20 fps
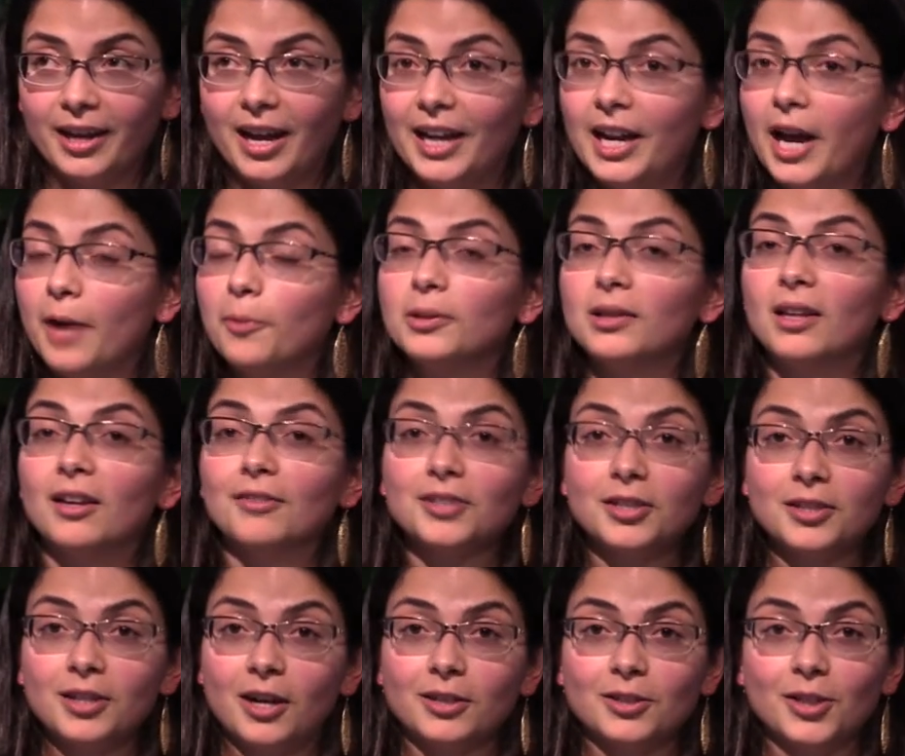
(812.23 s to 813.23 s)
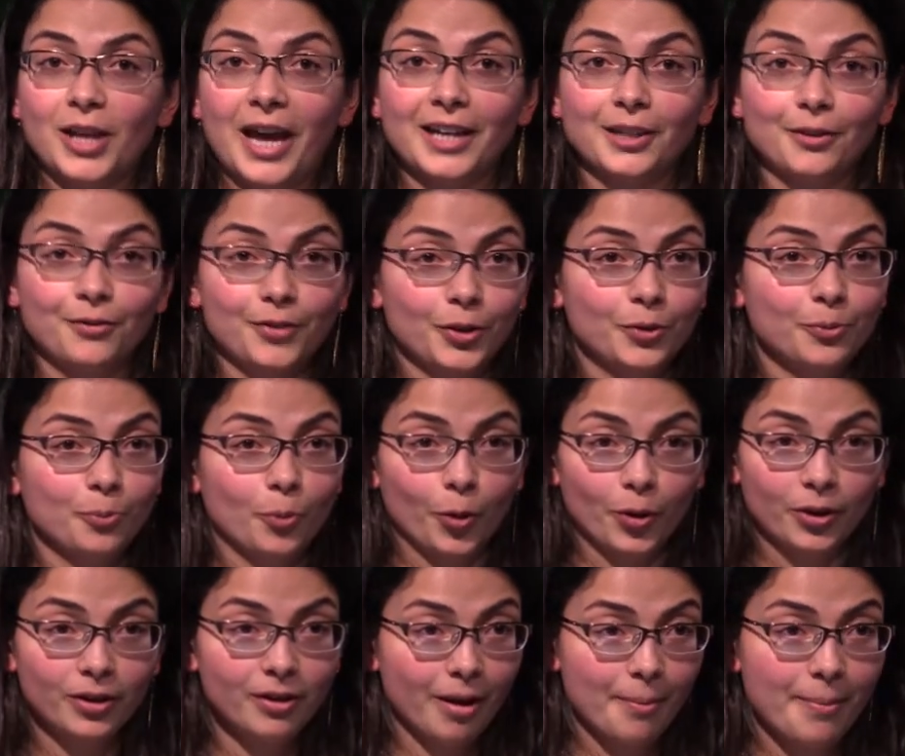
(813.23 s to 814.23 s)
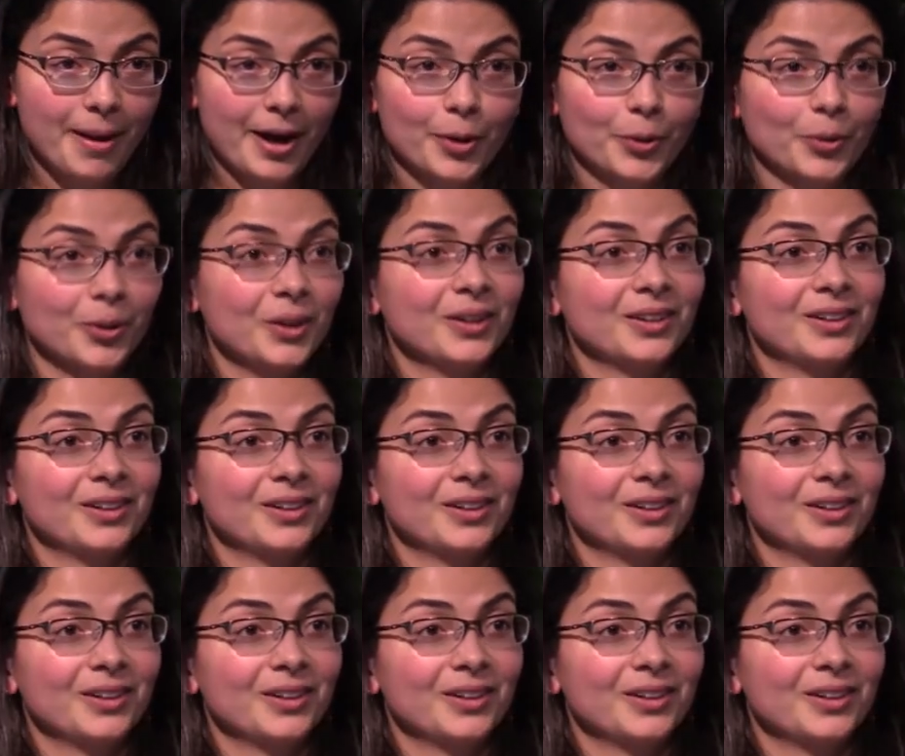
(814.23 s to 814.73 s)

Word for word: And I would love to talk to any of you more about